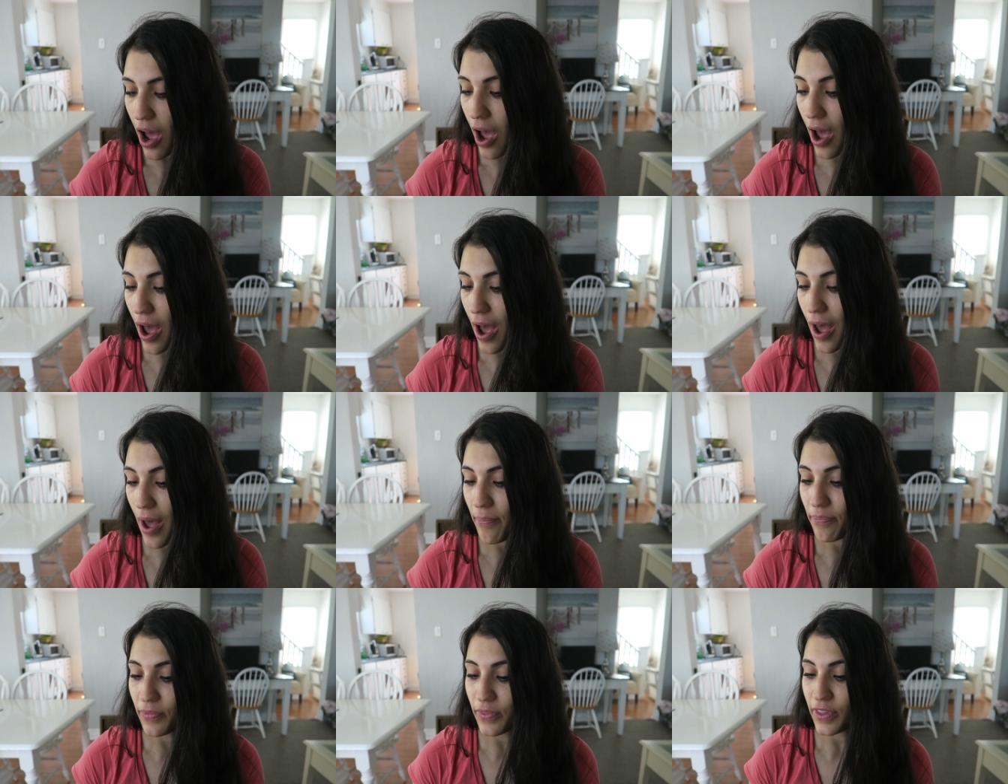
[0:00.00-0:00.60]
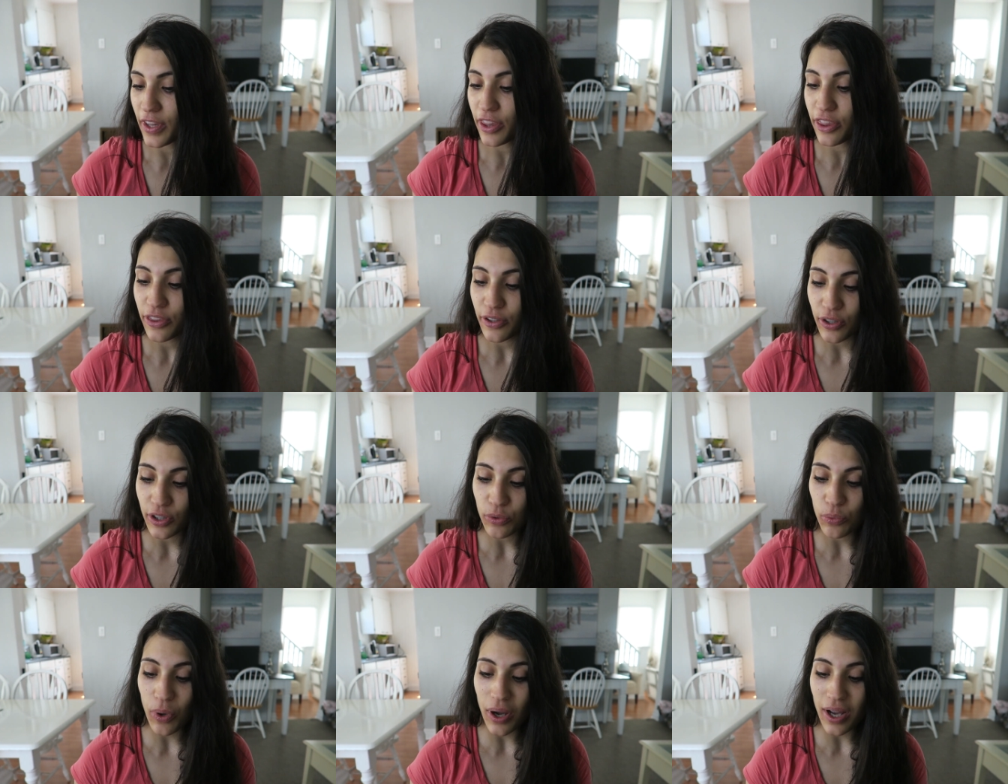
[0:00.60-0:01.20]
Um, the
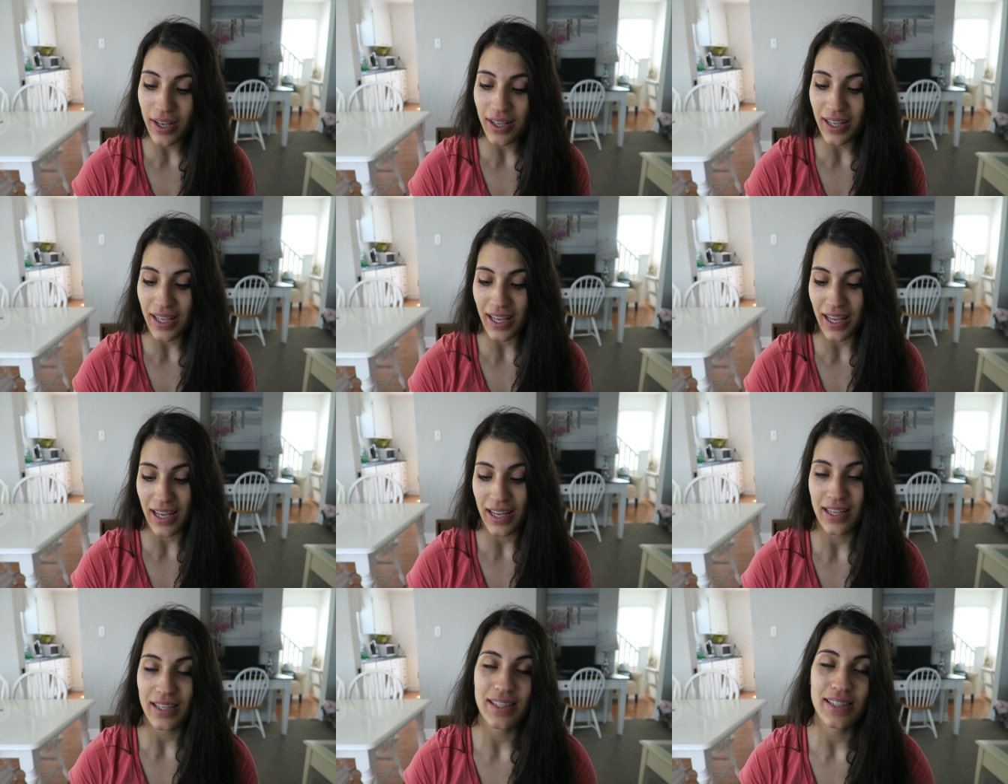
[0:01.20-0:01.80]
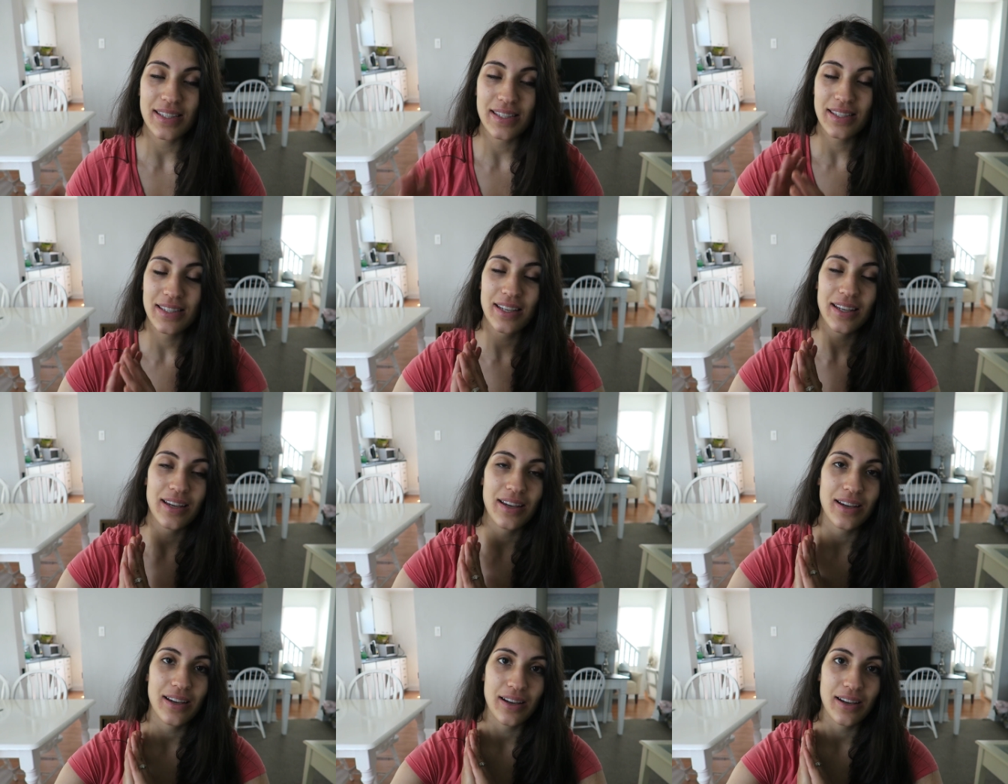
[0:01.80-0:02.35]
third one is